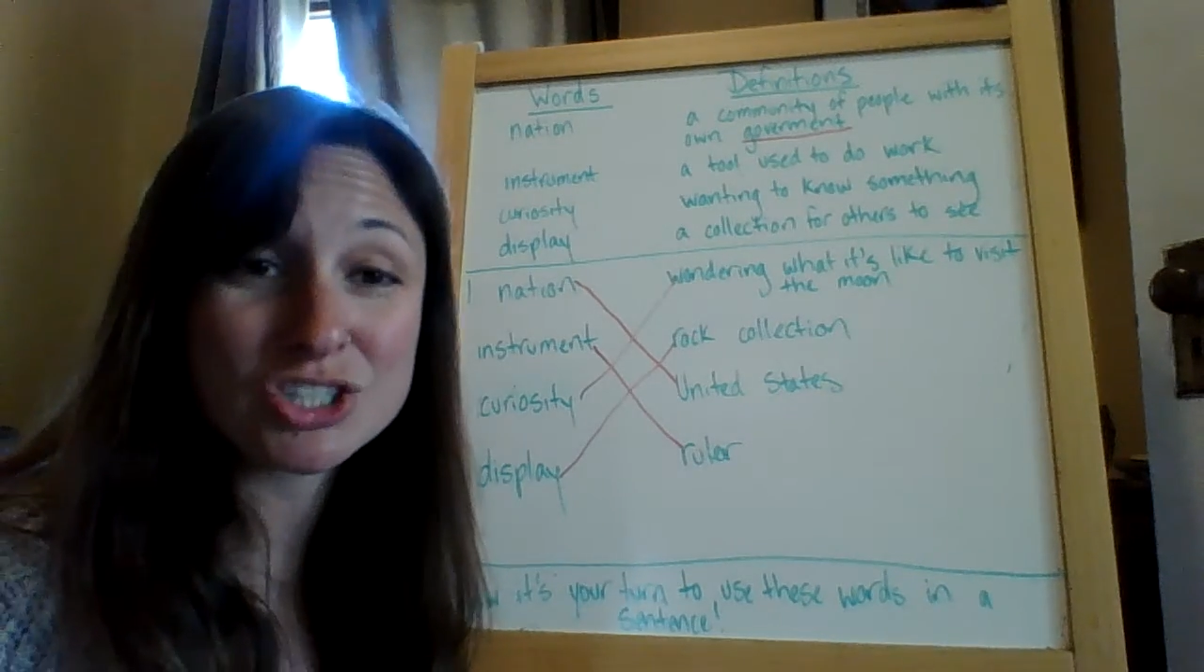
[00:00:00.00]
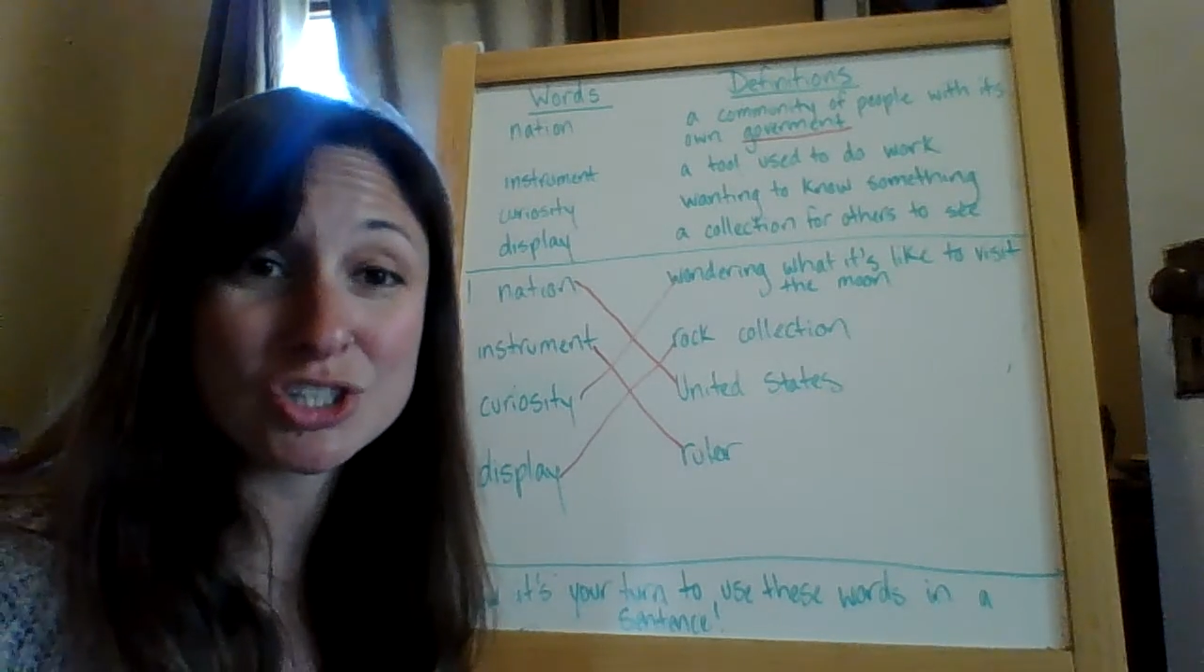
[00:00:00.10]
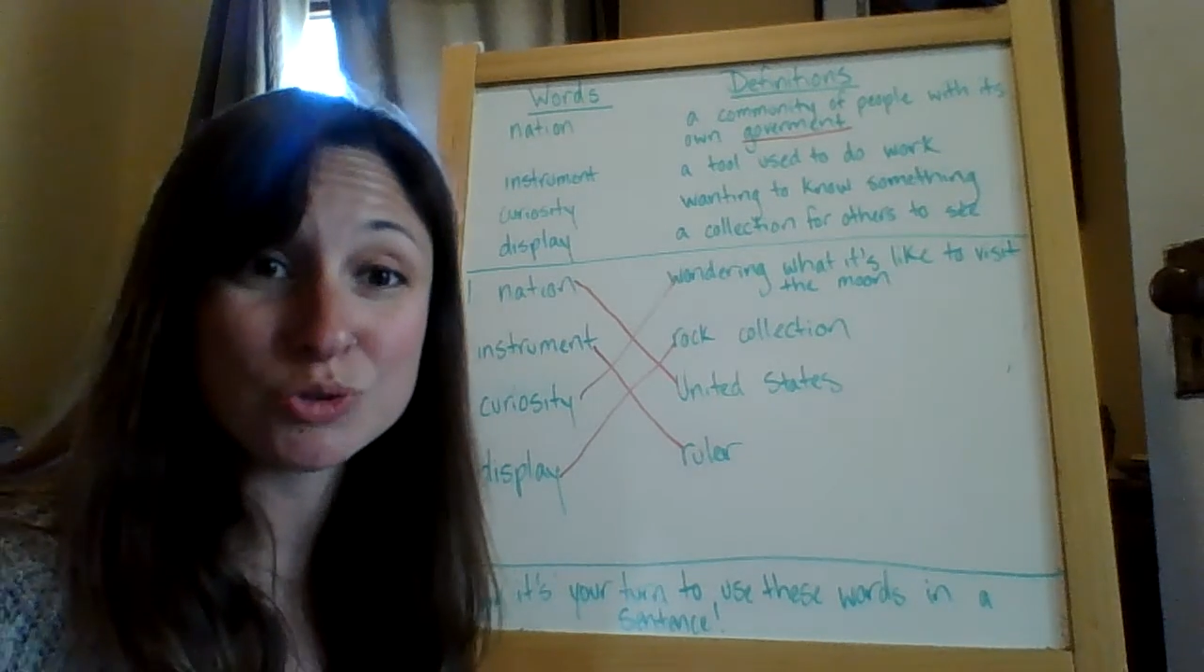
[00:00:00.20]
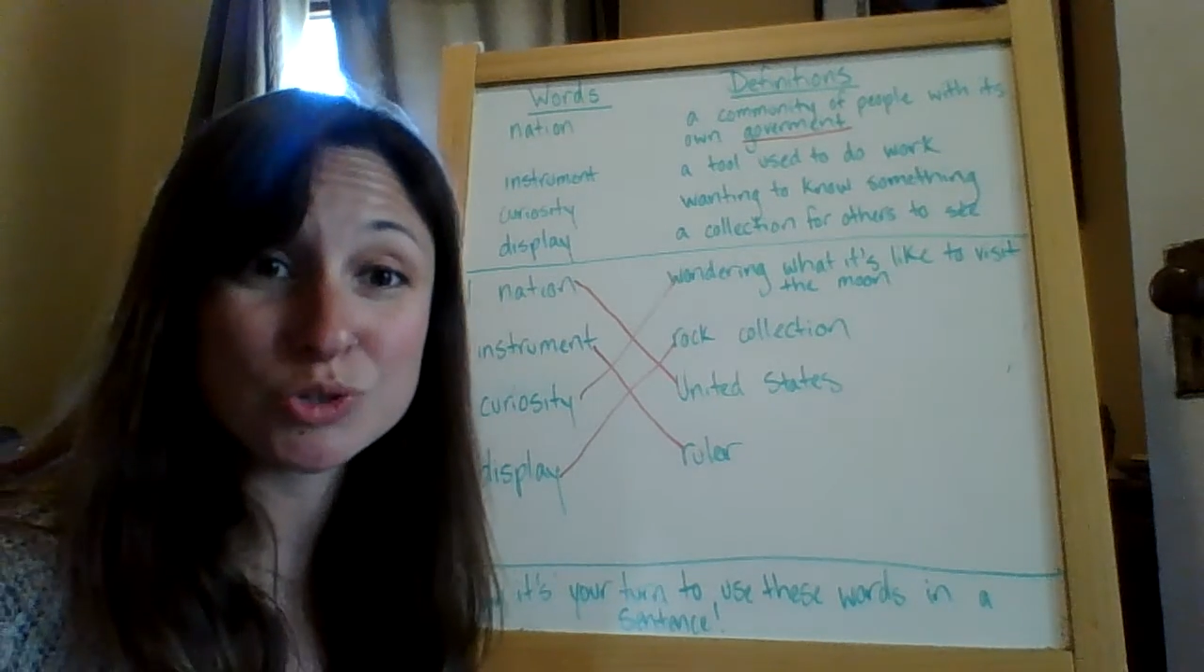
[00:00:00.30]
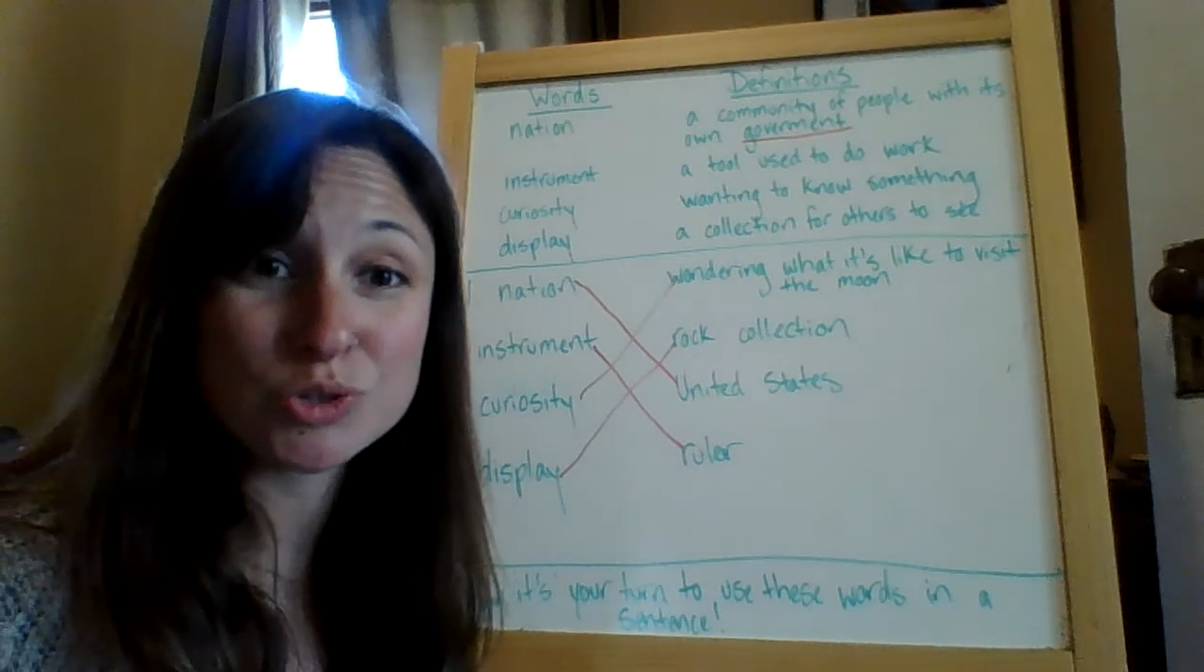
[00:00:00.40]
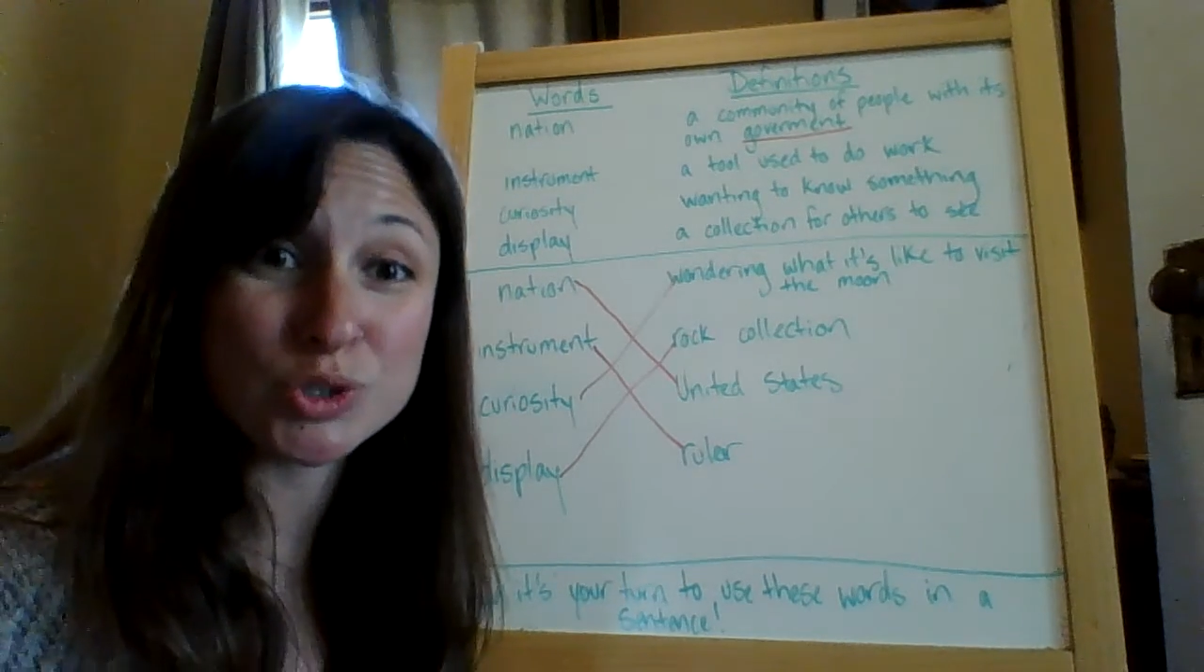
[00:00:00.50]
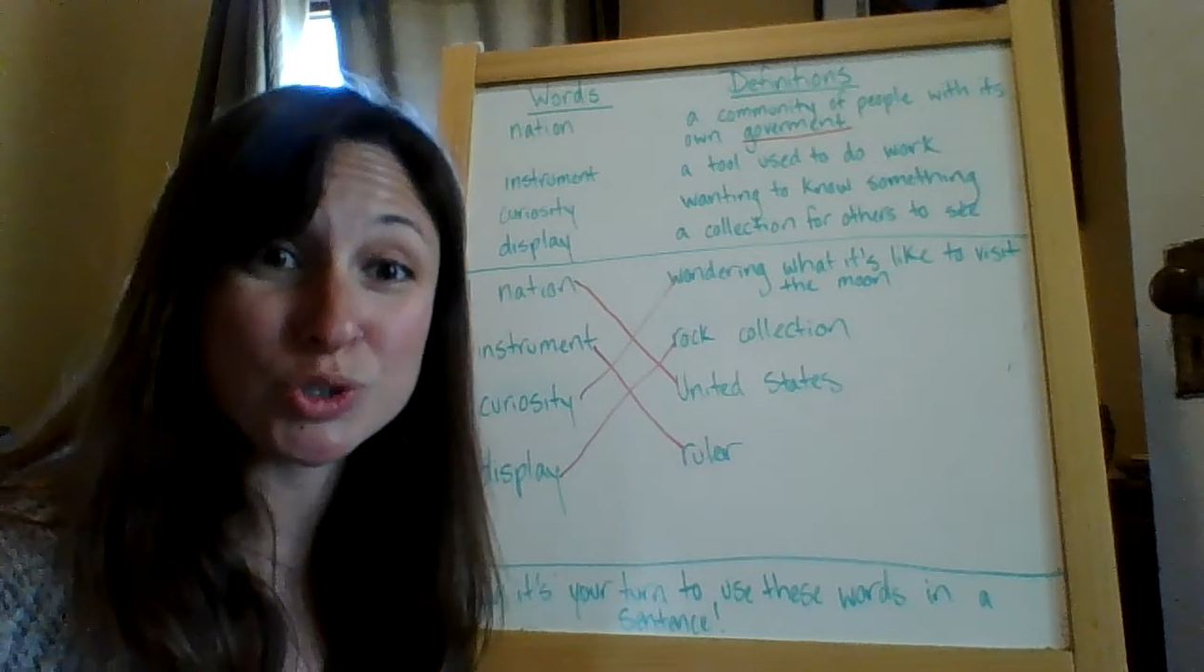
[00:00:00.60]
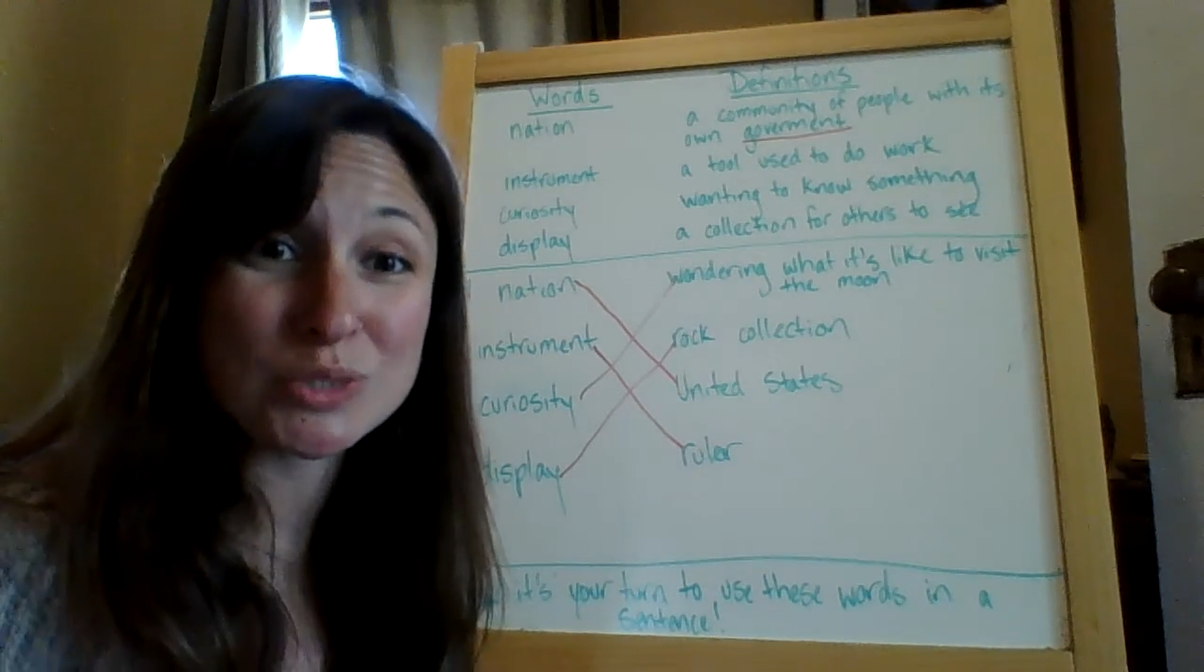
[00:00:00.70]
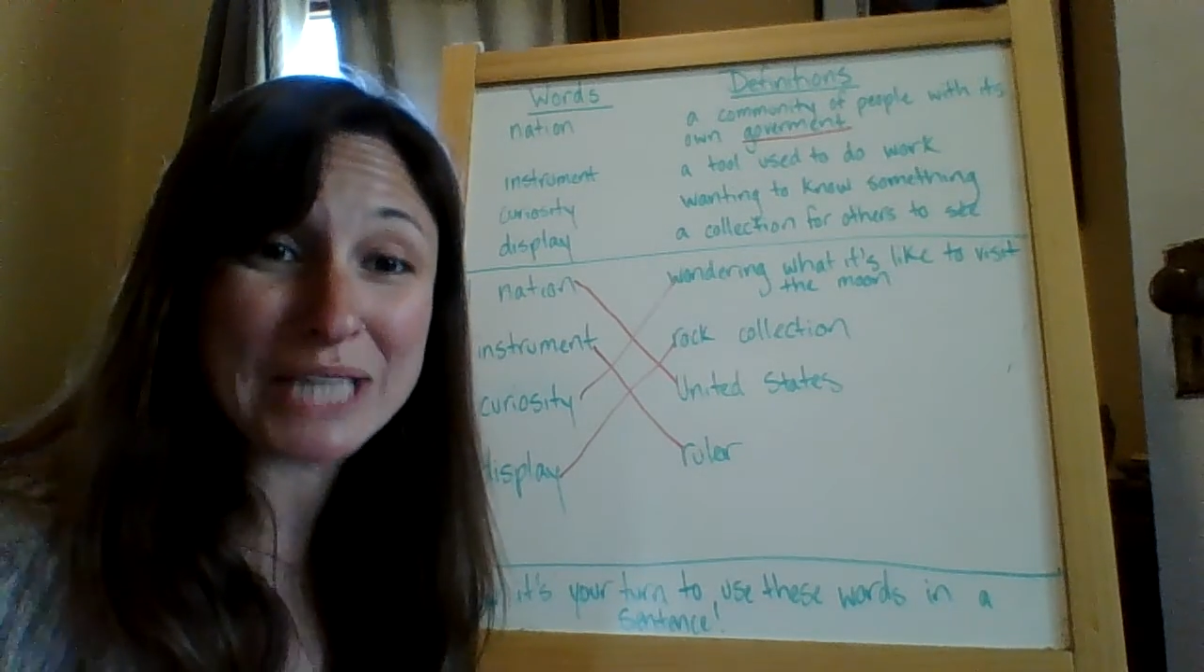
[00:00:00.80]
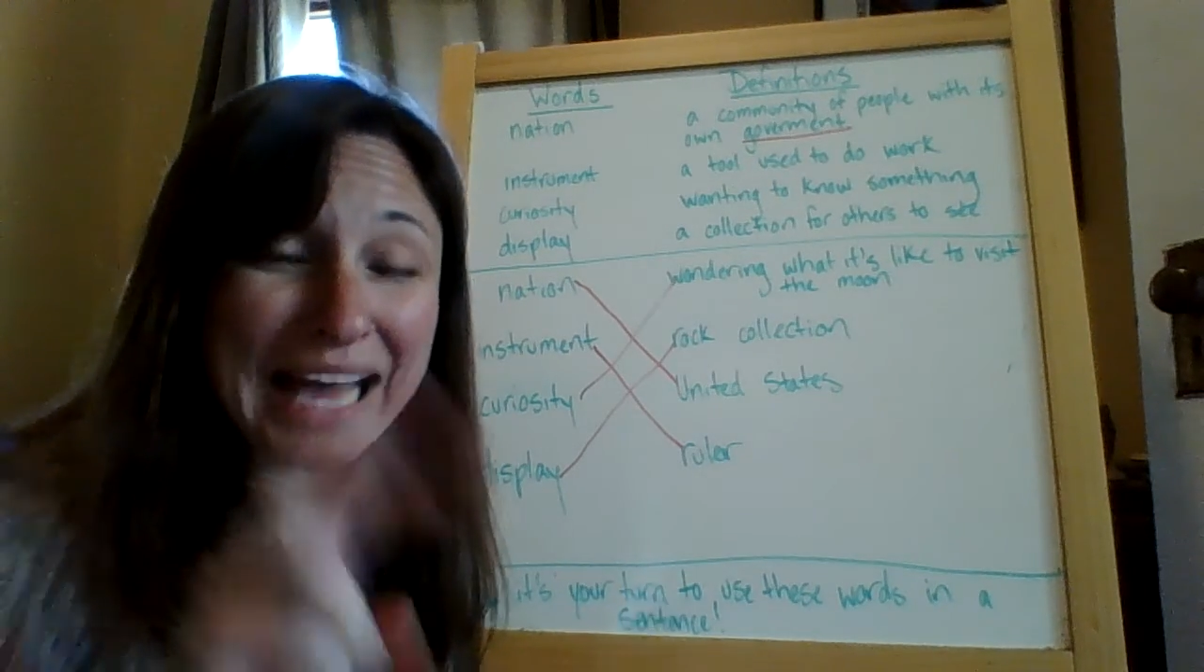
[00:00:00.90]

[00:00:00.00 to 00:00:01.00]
you to use